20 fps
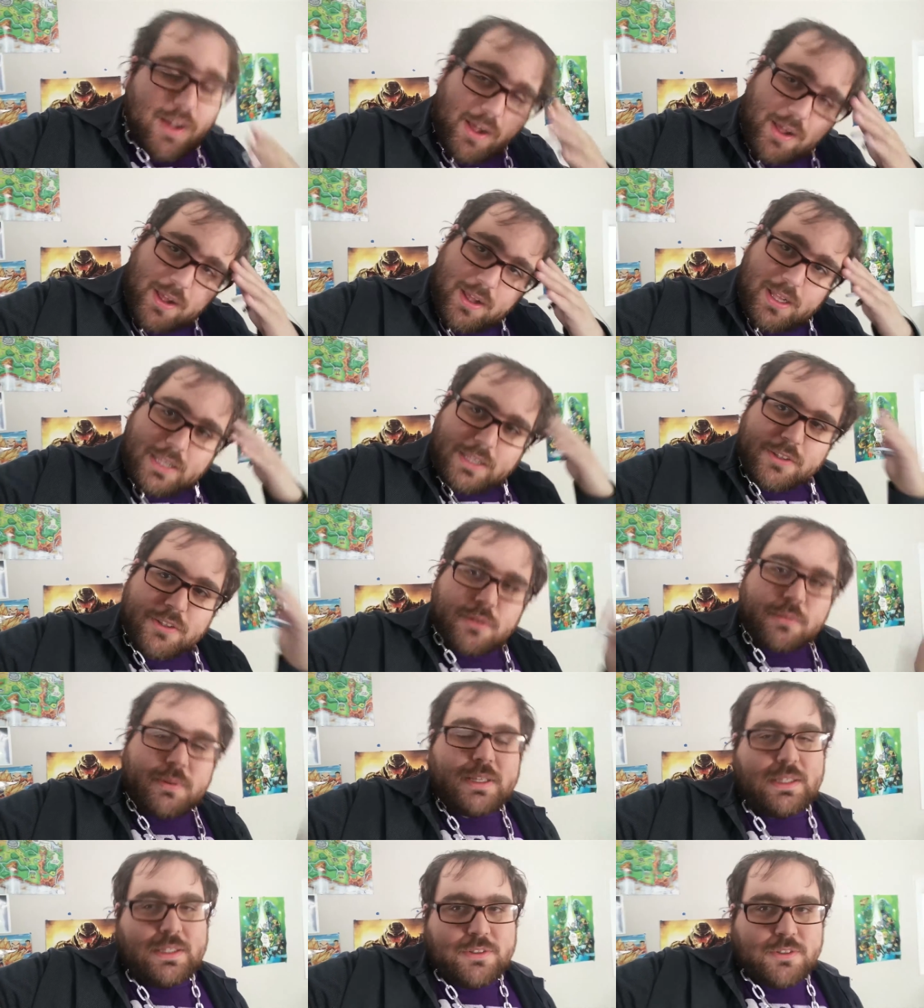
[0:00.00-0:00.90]
Uh,
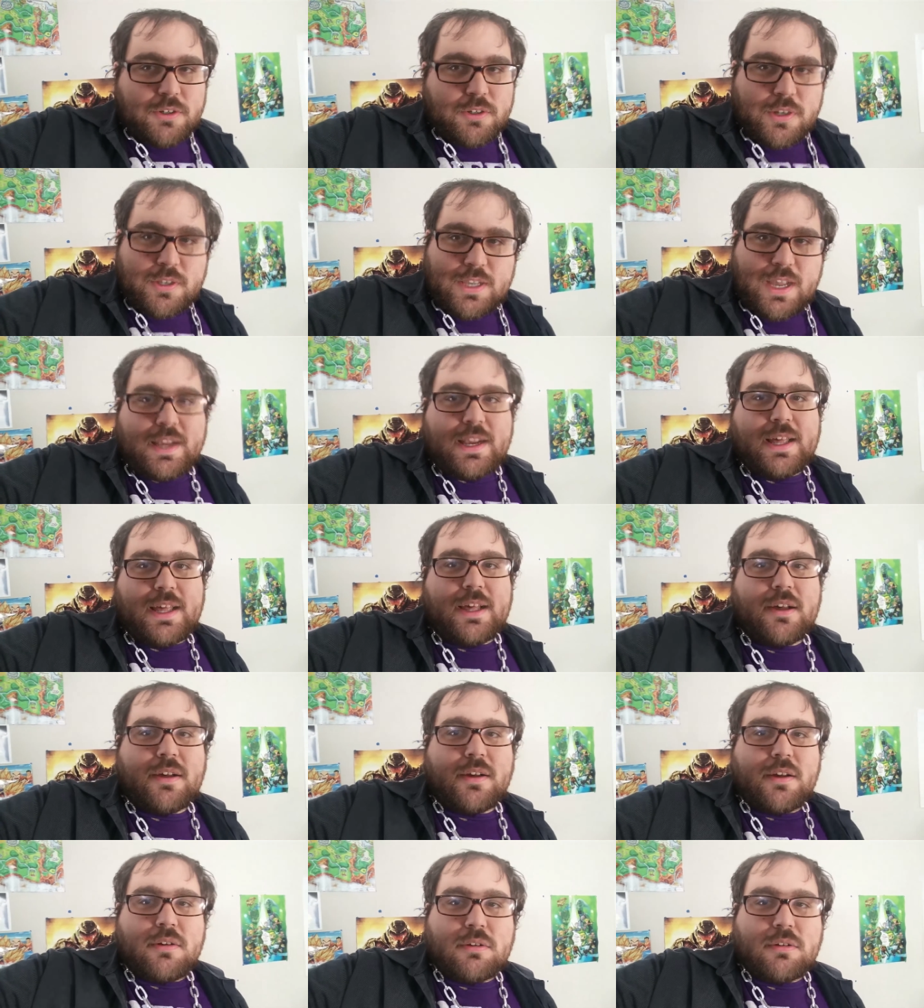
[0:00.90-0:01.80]
so we insert
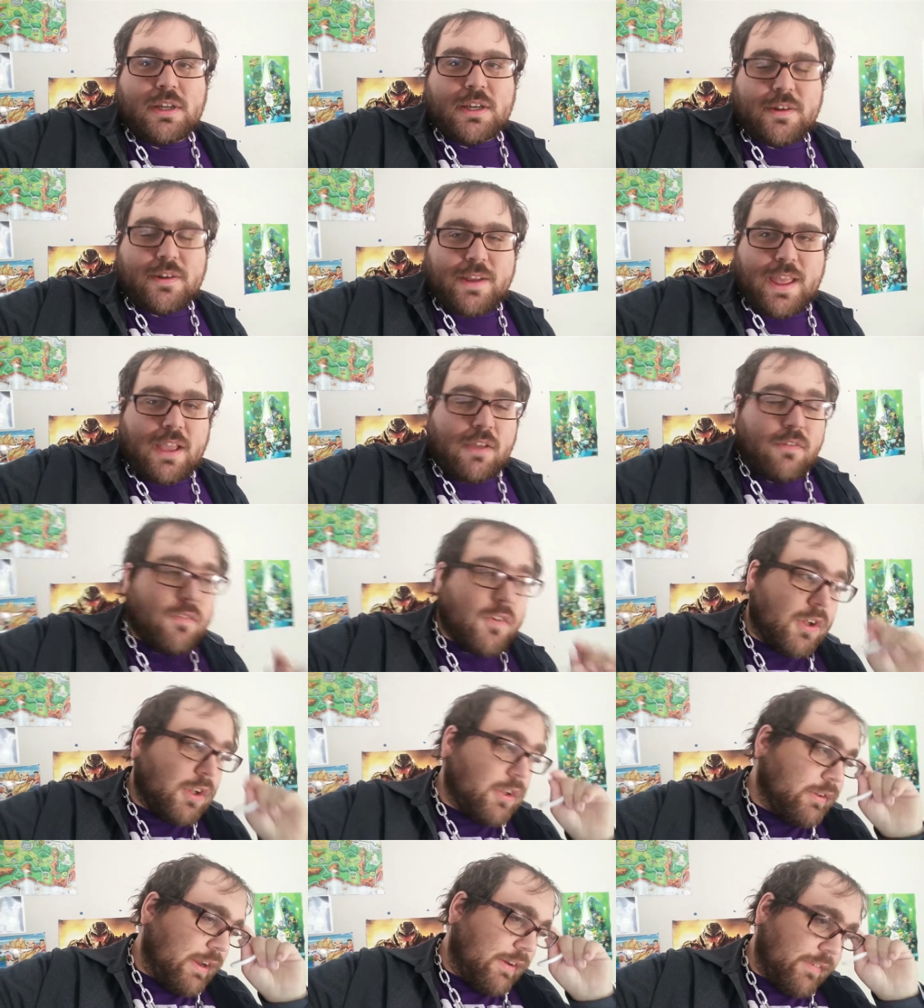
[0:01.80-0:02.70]
data, got our tank
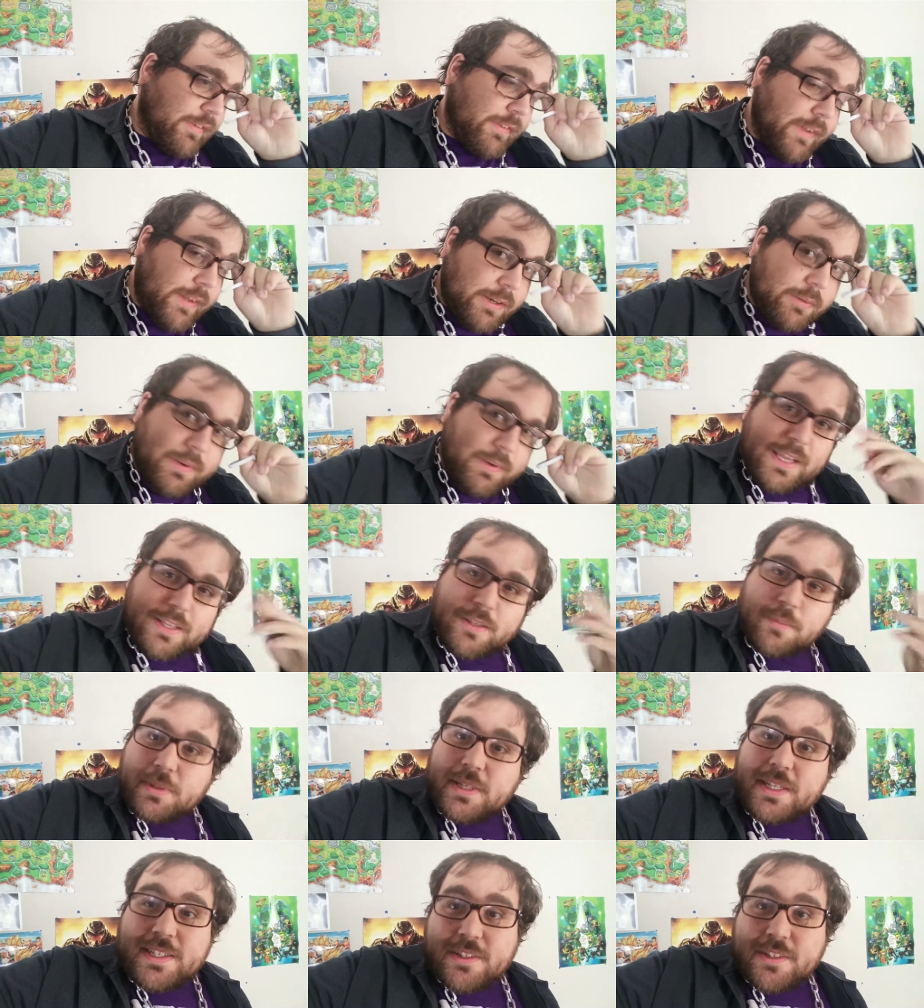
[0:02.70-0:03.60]
full and everything, and we had
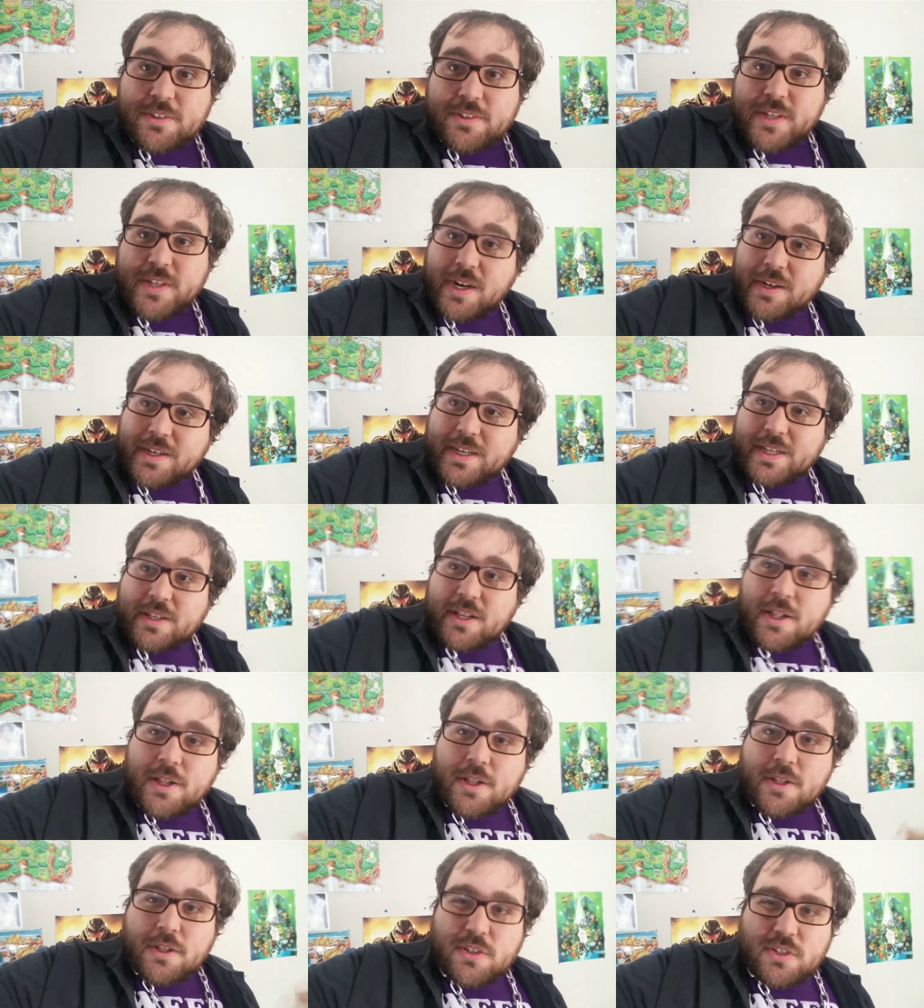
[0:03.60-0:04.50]
the bleeding started.
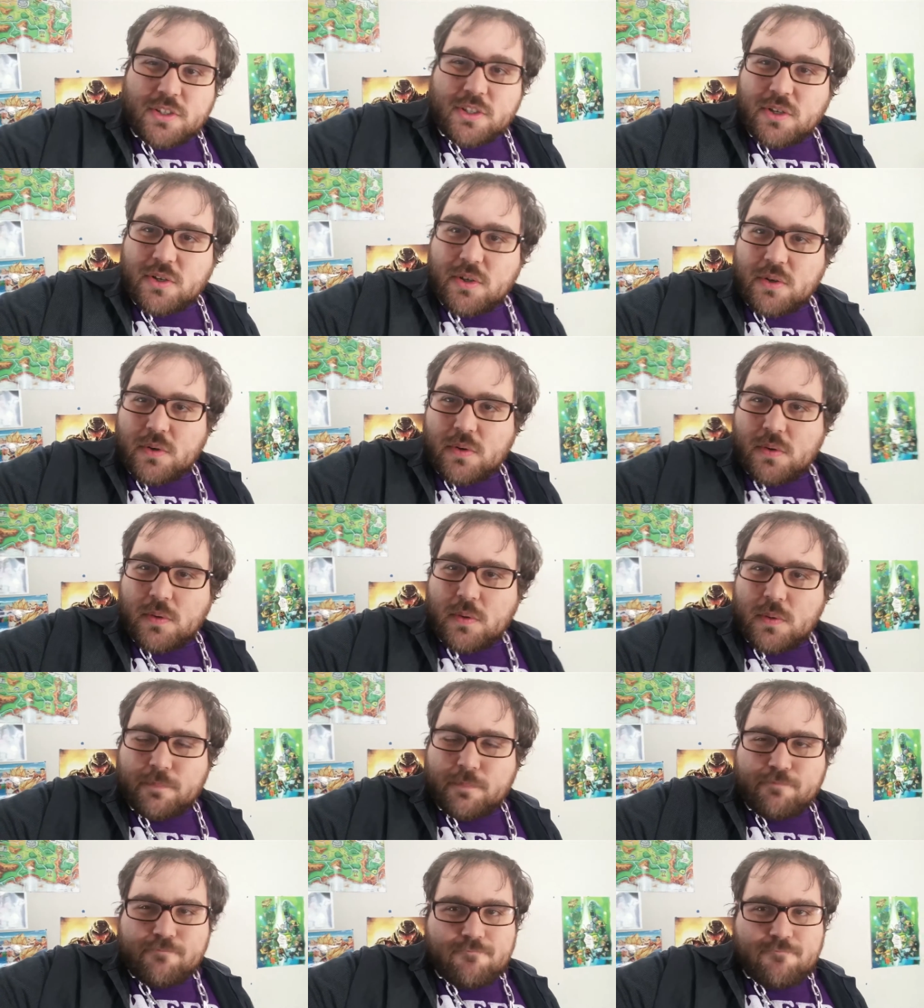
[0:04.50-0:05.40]

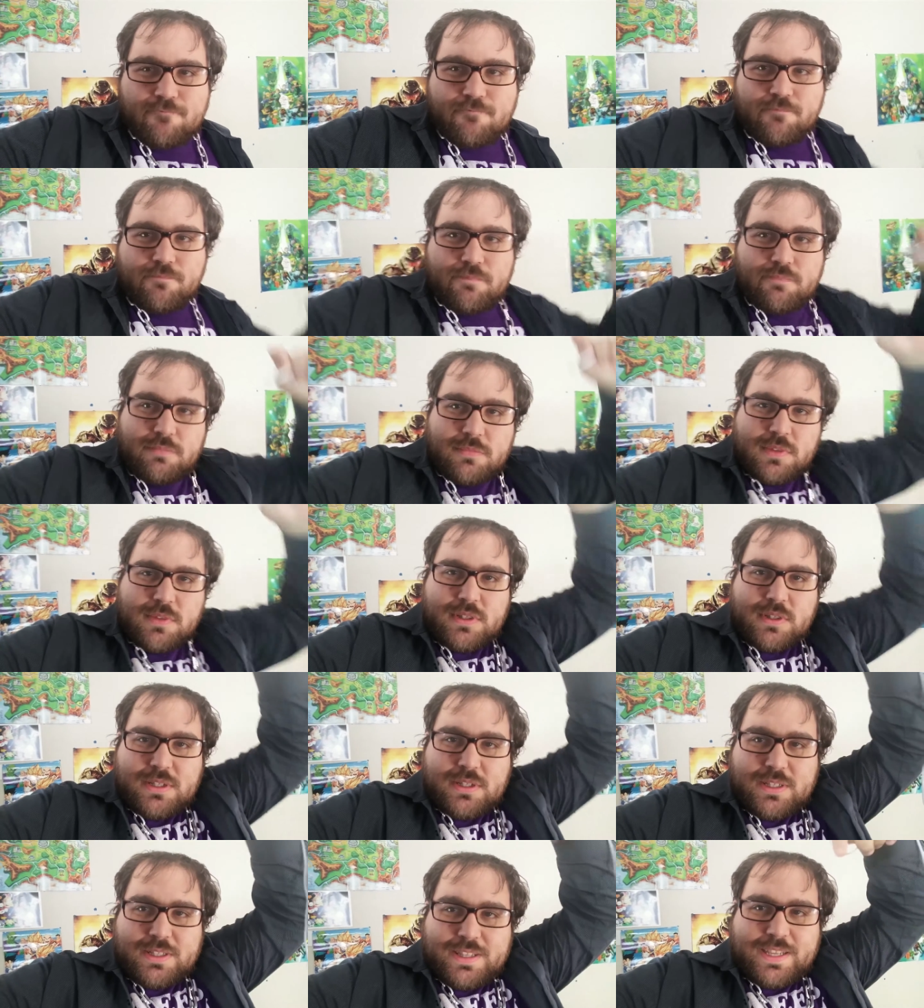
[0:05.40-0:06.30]
So,
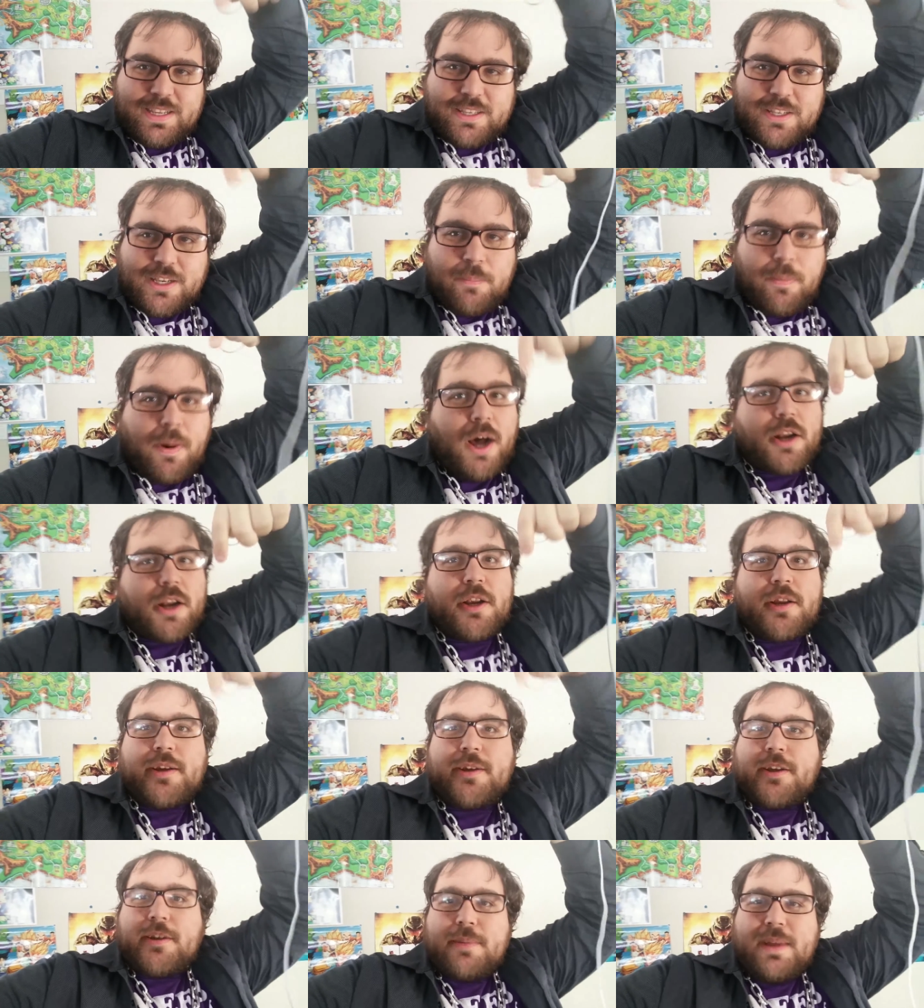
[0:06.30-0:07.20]
mm, link in the
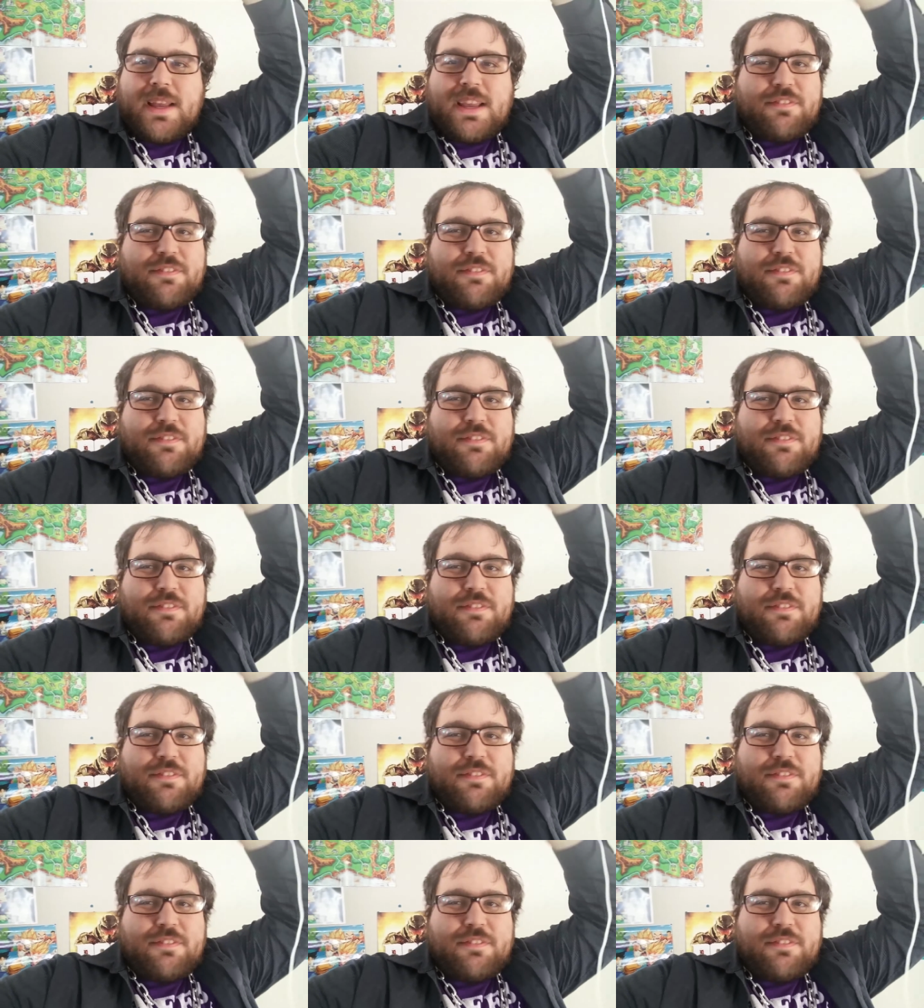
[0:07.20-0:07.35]
bottom.